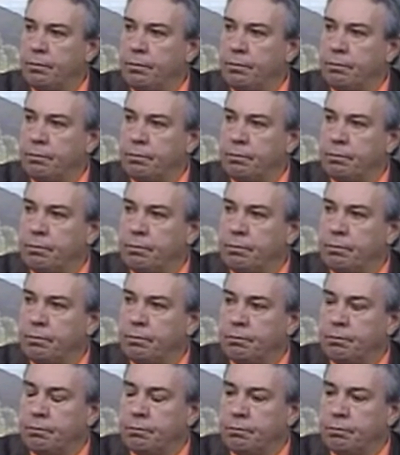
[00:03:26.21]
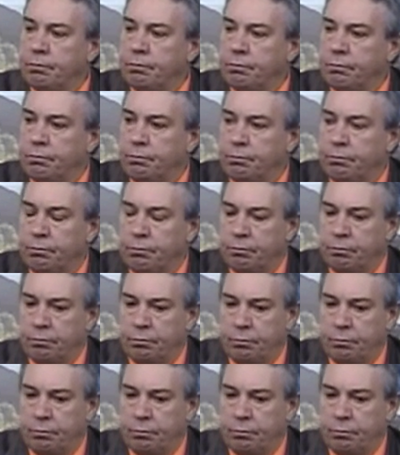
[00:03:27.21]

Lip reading: Nobody speaks.